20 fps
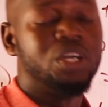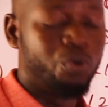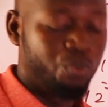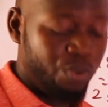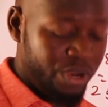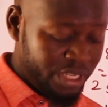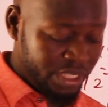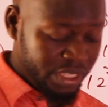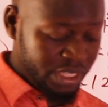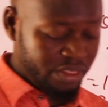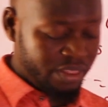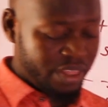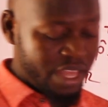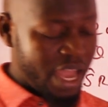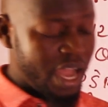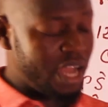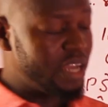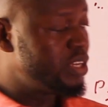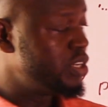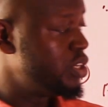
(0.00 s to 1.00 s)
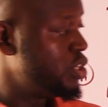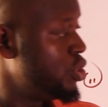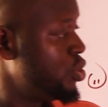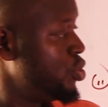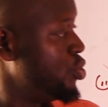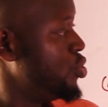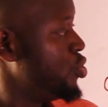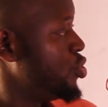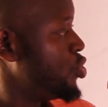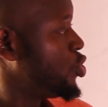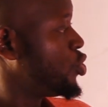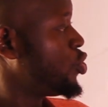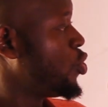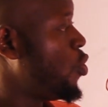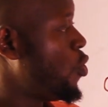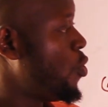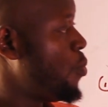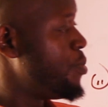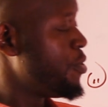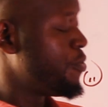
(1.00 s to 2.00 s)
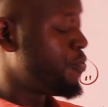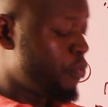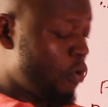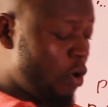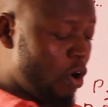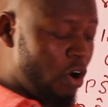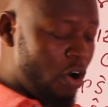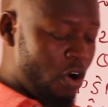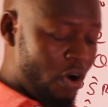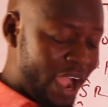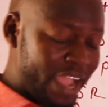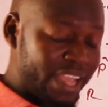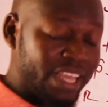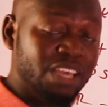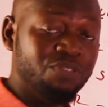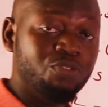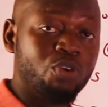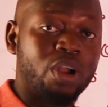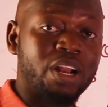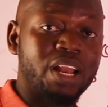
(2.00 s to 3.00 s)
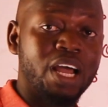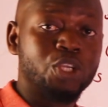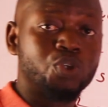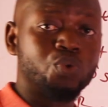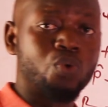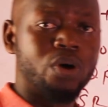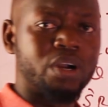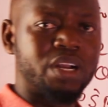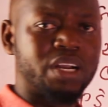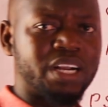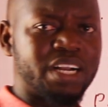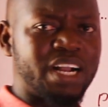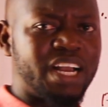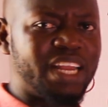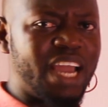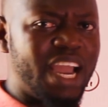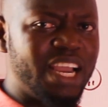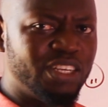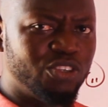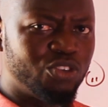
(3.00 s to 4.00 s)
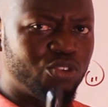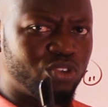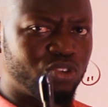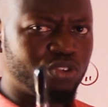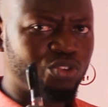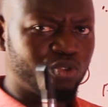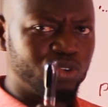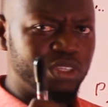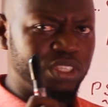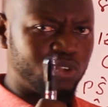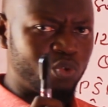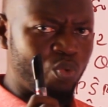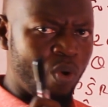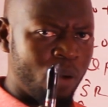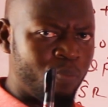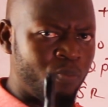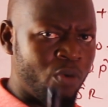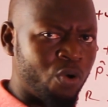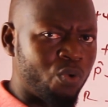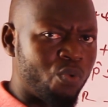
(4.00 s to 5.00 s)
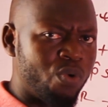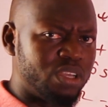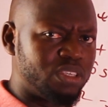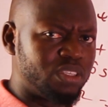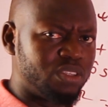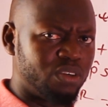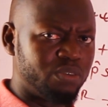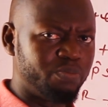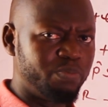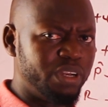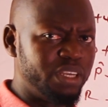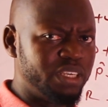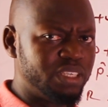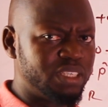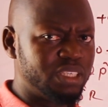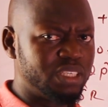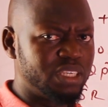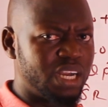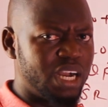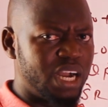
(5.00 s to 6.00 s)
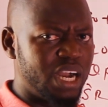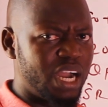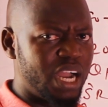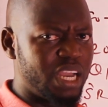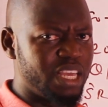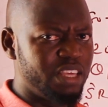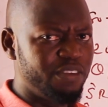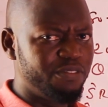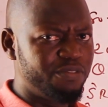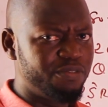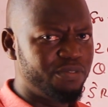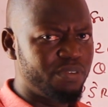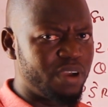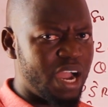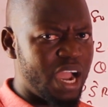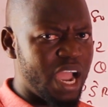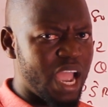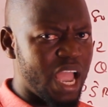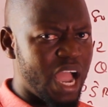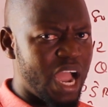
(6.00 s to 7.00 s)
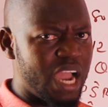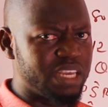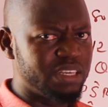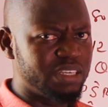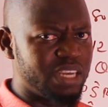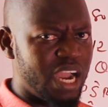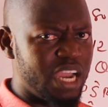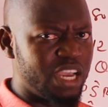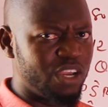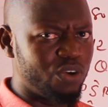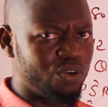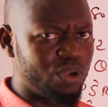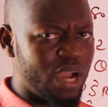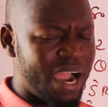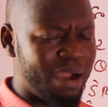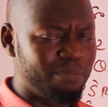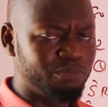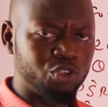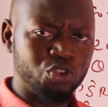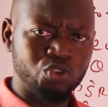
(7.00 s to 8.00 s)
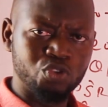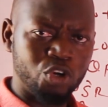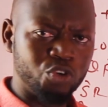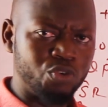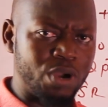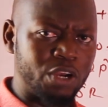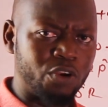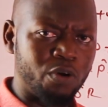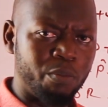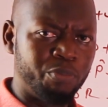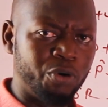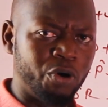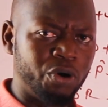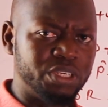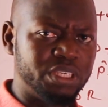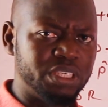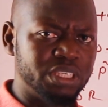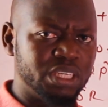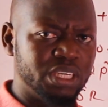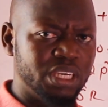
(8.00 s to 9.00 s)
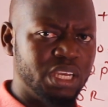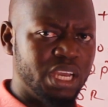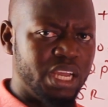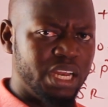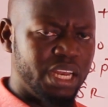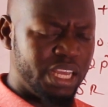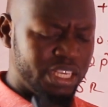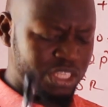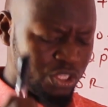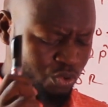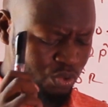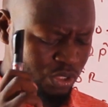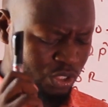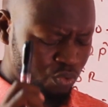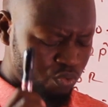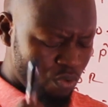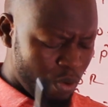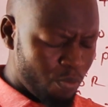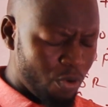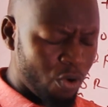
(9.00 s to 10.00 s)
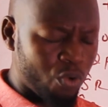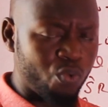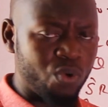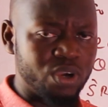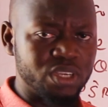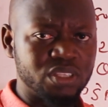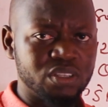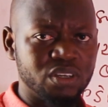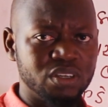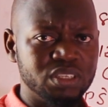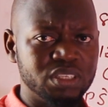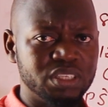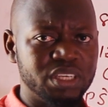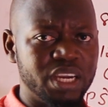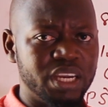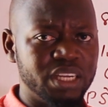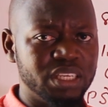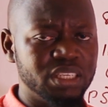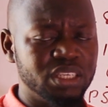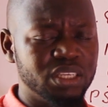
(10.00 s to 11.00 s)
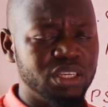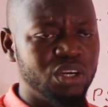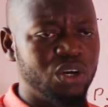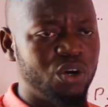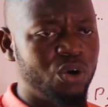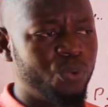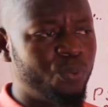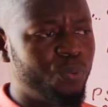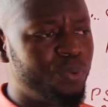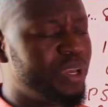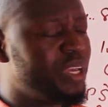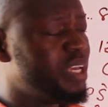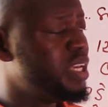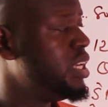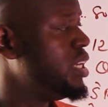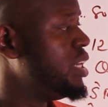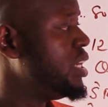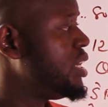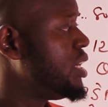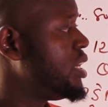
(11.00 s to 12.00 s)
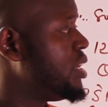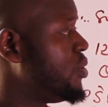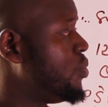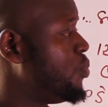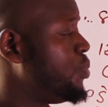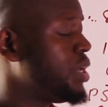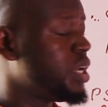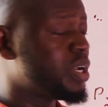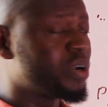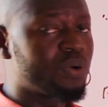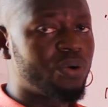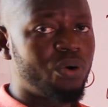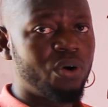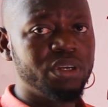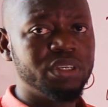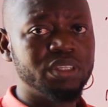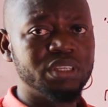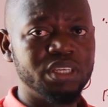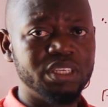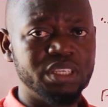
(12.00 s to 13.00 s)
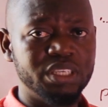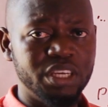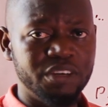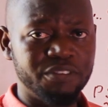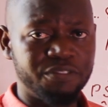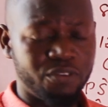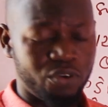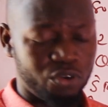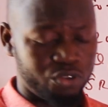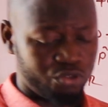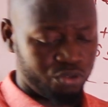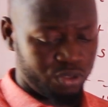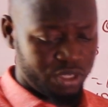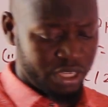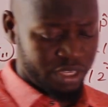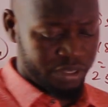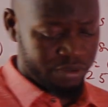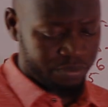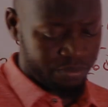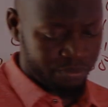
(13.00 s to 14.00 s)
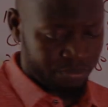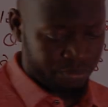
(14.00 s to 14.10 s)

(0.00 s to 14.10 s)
we did there. So before I give you classwork, can I treat one more question, please? If I'm sure you are not bored. Let's treat one more question, then we call it a day for today.